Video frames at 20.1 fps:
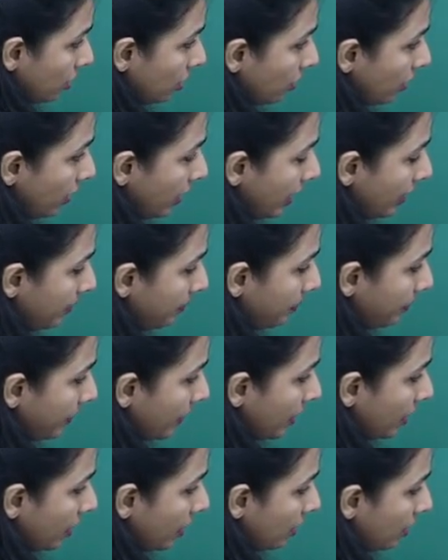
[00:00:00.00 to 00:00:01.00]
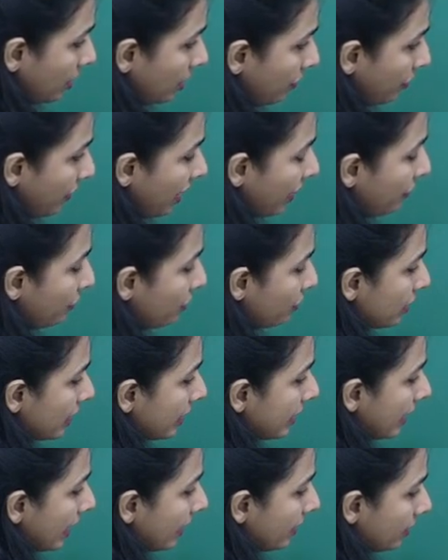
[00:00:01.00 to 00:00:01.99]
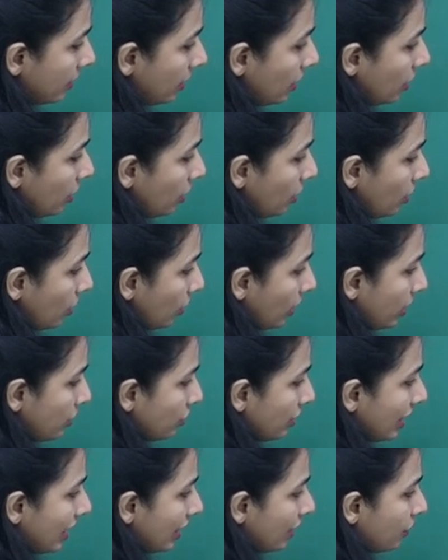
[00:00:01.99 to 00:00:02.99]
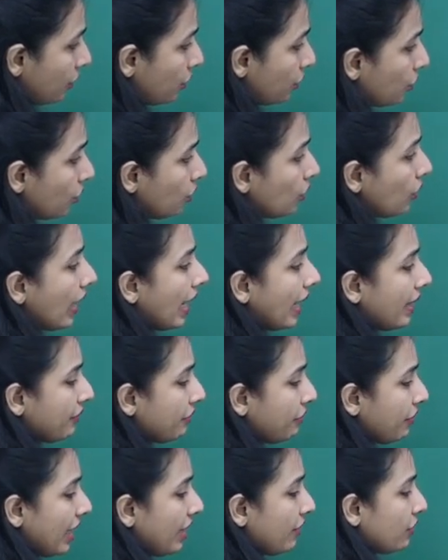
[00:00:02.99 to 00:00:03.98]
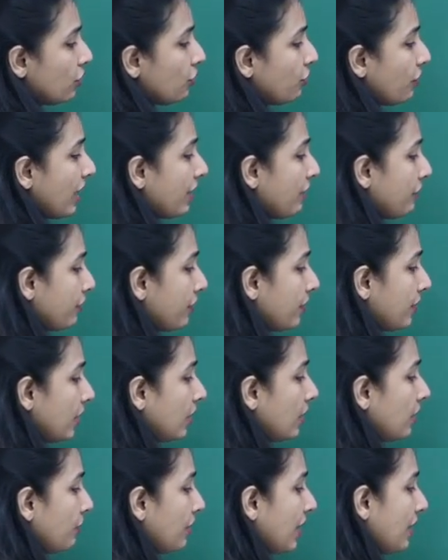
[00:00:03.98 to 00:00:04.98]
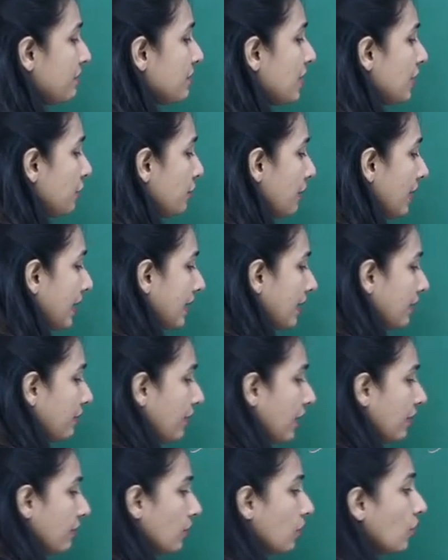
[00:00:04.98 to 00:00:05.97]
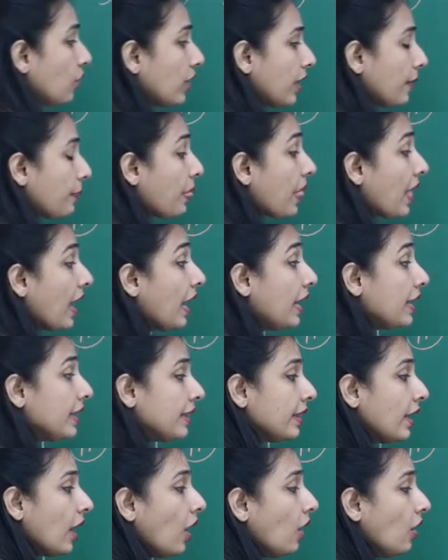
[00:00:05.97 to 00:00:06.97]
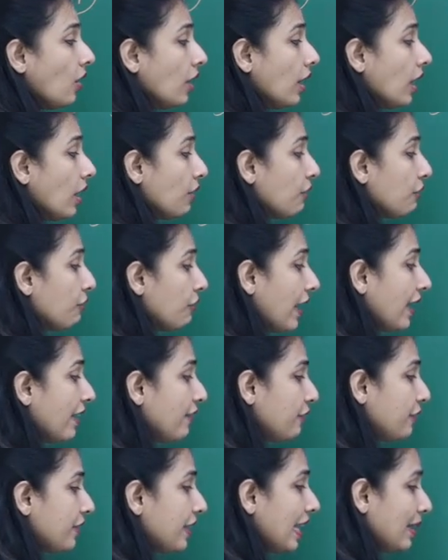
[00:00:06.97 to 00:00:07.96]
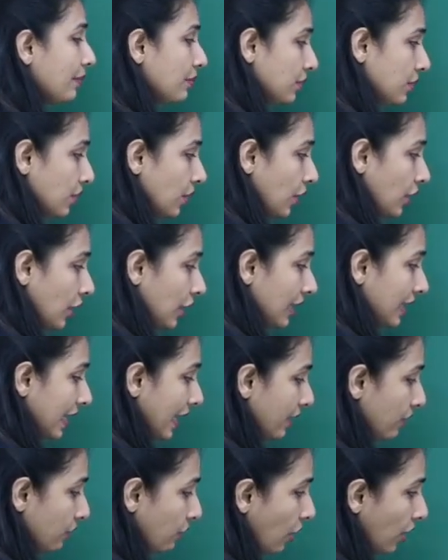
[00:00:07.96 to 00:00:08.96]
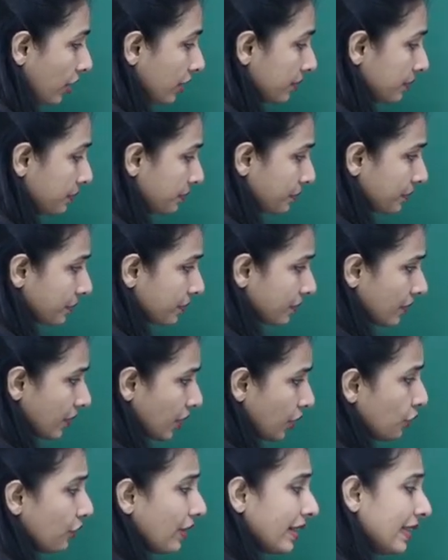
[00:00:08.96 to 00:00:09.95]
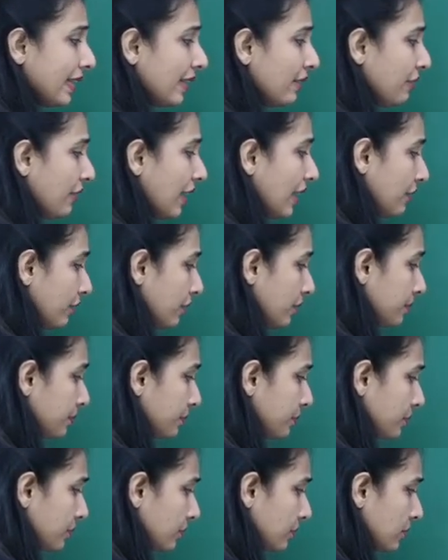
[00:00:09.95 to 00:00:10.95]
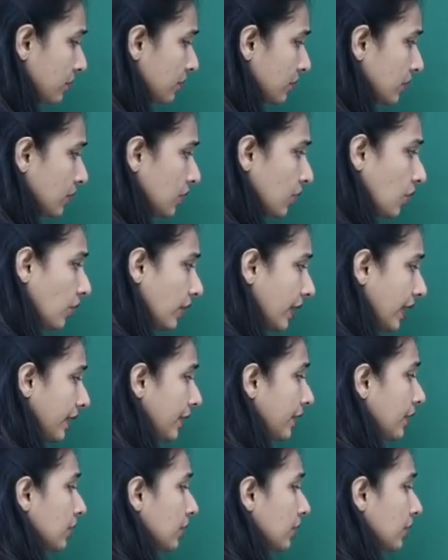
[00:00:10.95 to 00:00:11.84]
Okay, 5 2s are 10. Okay, so you get 2 and 5. So 5 5s are 25. Okay, now 5 times you will get what? 25. Okay,